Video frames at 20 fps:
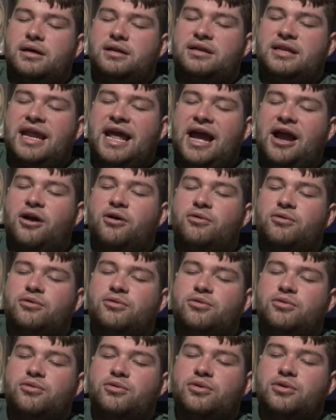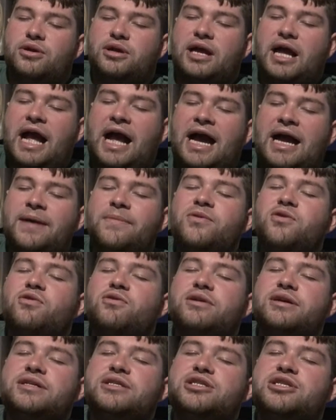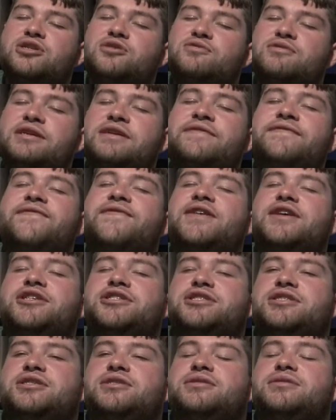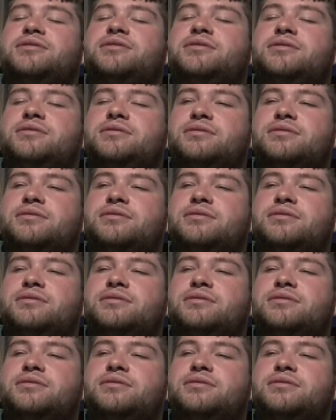now, I'm going to envision,